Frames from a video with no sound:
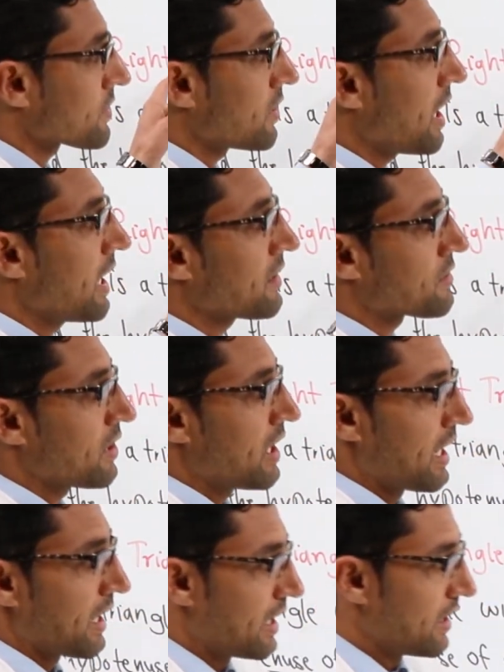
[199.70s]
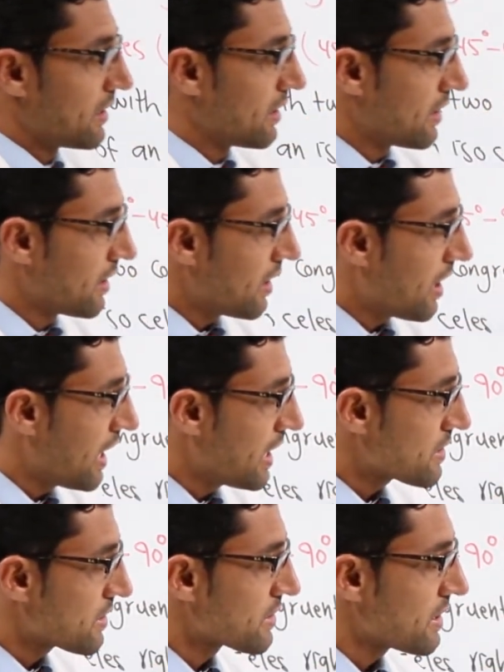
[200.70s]
right triangle.
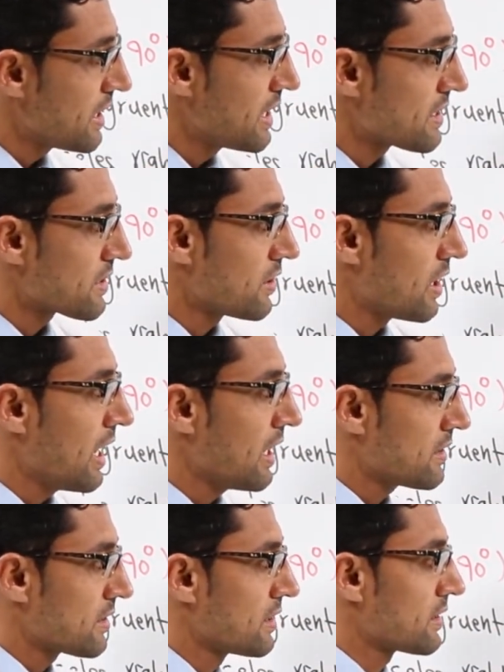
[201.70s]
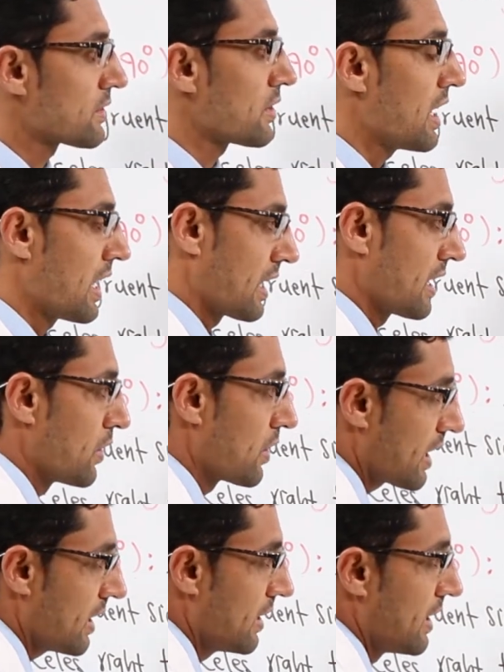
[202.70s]
Isosceles right triangle,
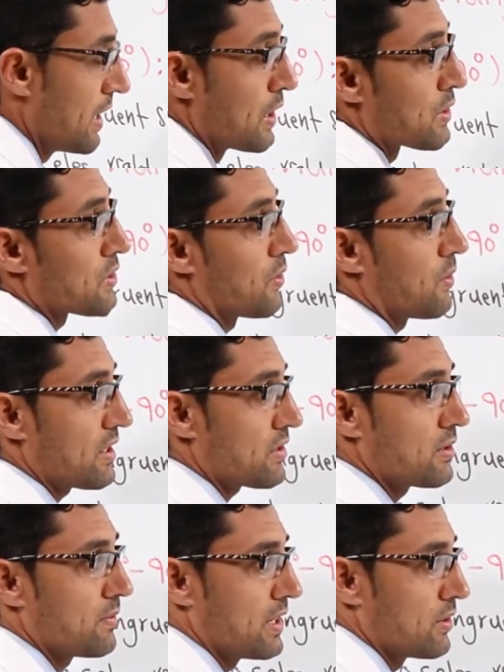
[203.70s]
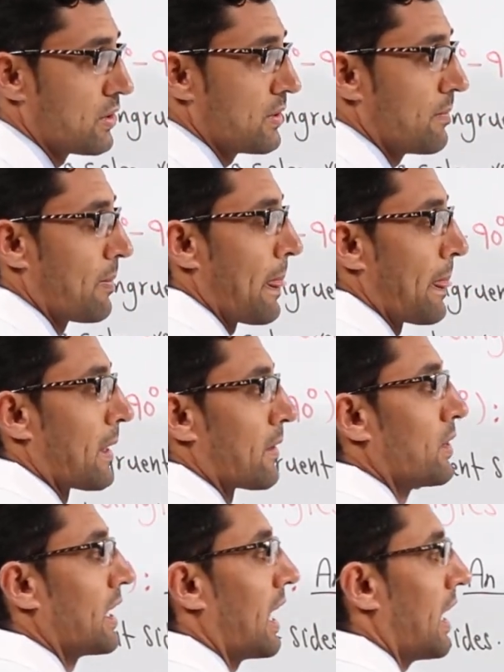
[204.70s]
okay? So what should we do?
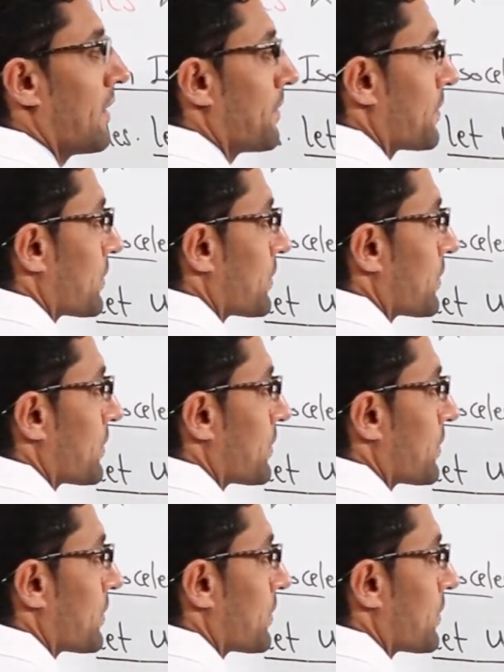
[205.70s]
We have